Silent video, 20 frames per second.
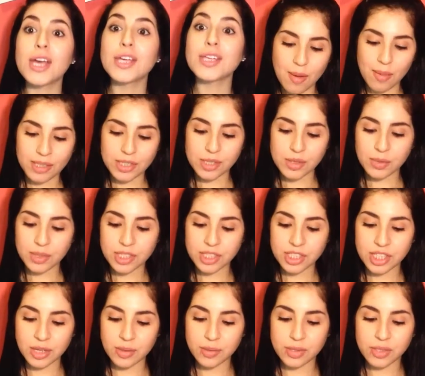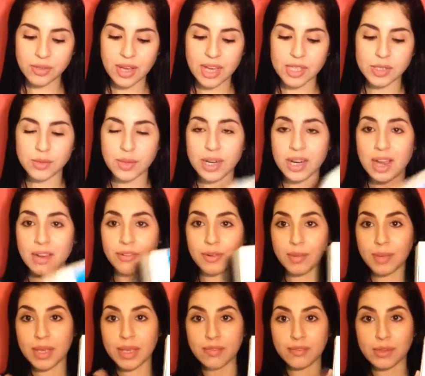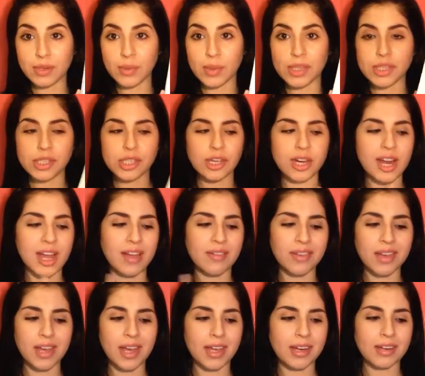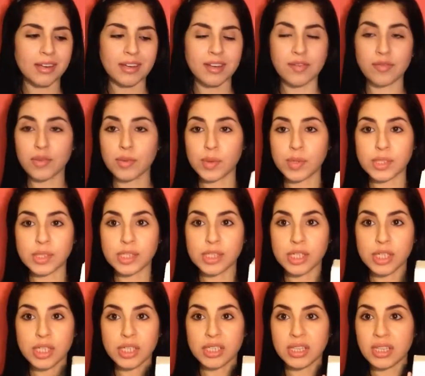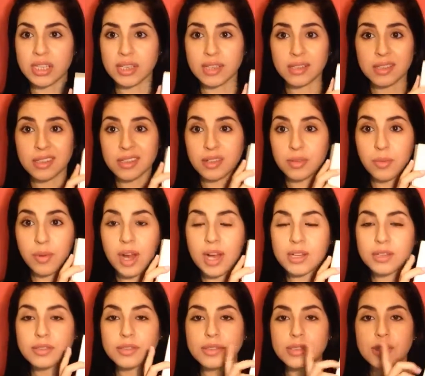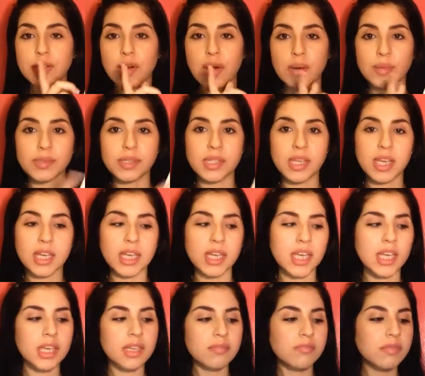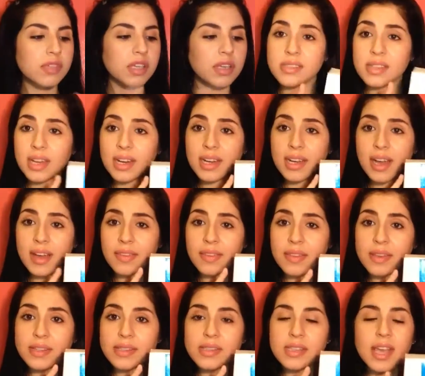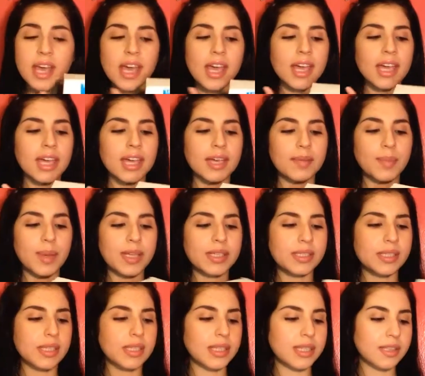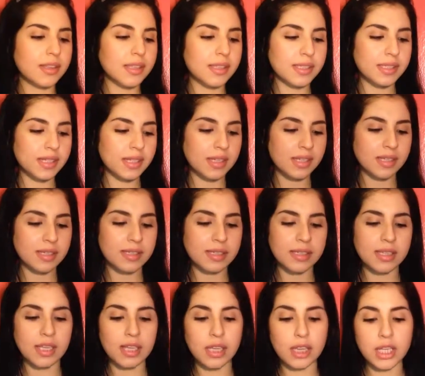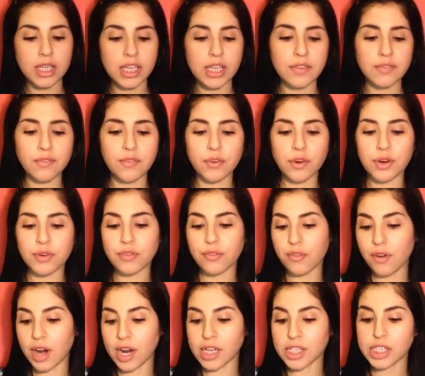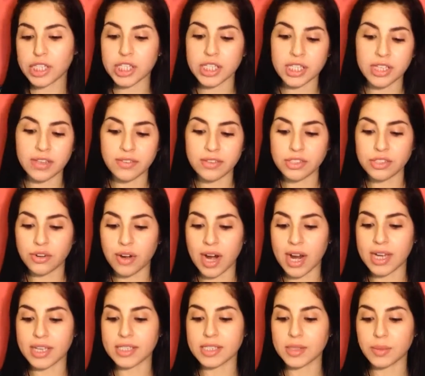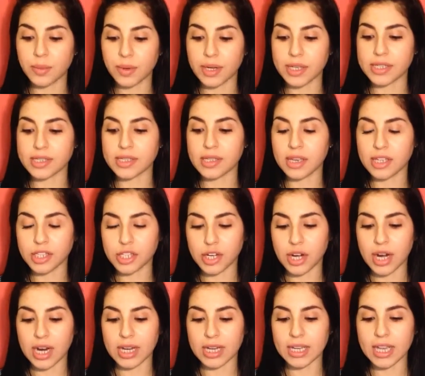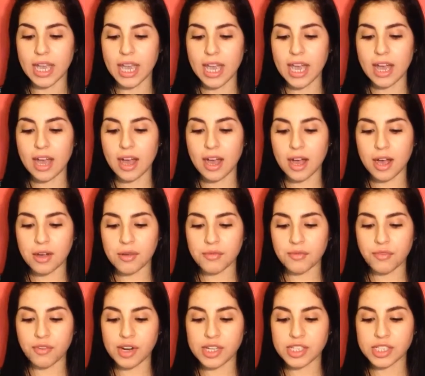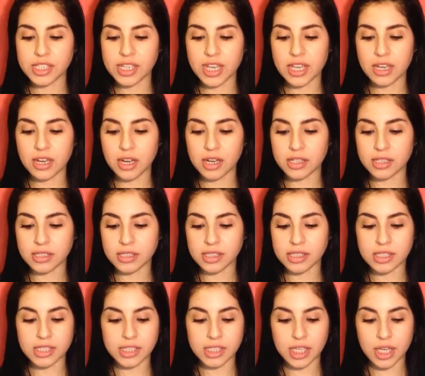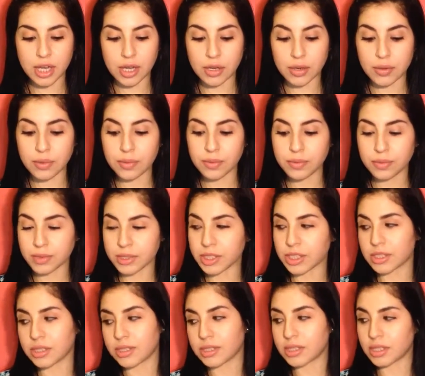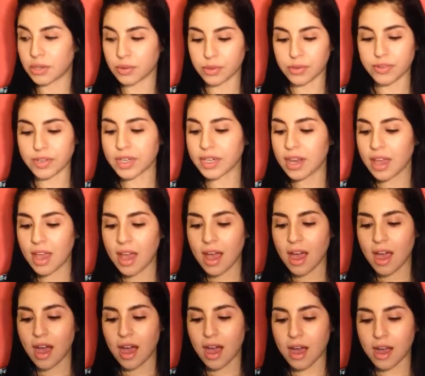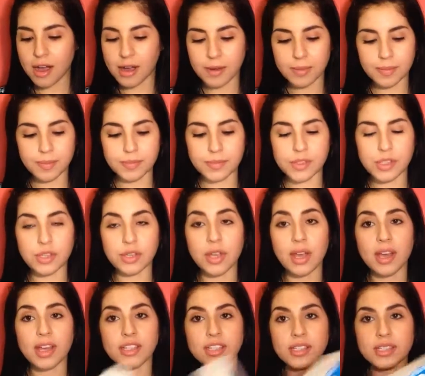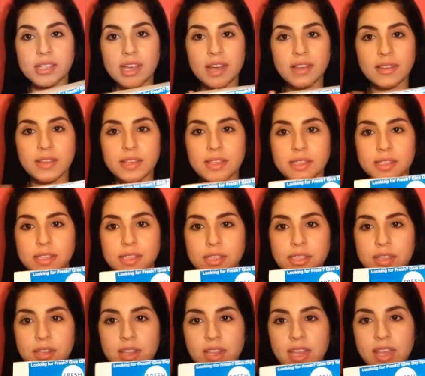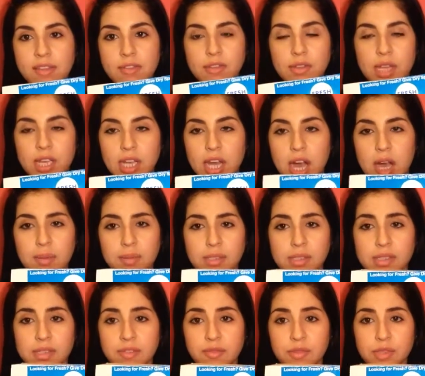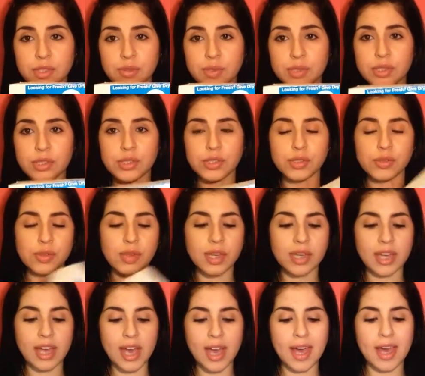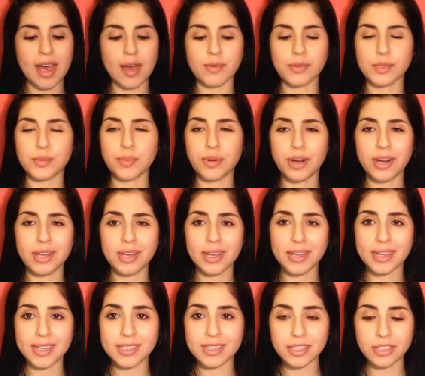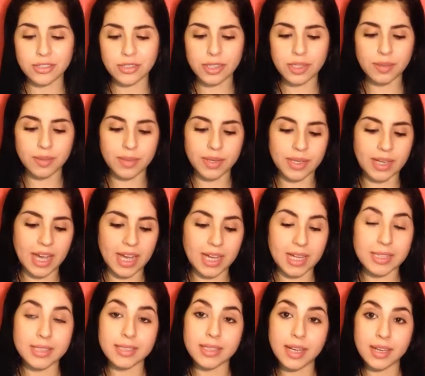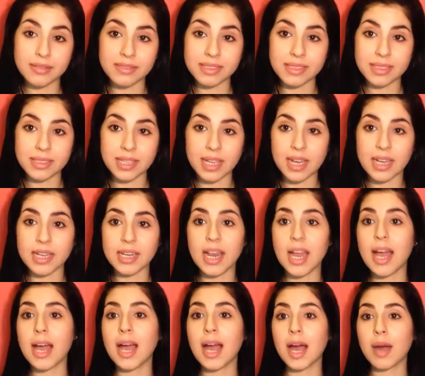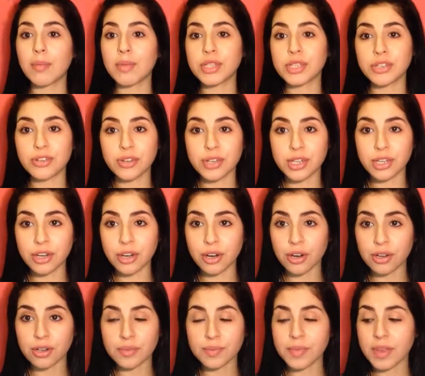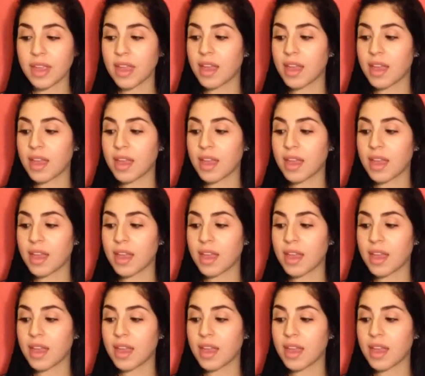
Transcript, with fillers: So I just want to share with you guys what I got from Influenster. I haven't had an Influenster thing in a while, so I was, you know, that I got this. Basically, this is the Looking for Fresh, Give a Dry, Sprays a Try, um, Fresh Take on D O, which is deodorant. Um, so yeah, I just got this. They gave you like options of which ones you can get. I was praying I got Degree, but I got Dove instead. I'm a Degree girl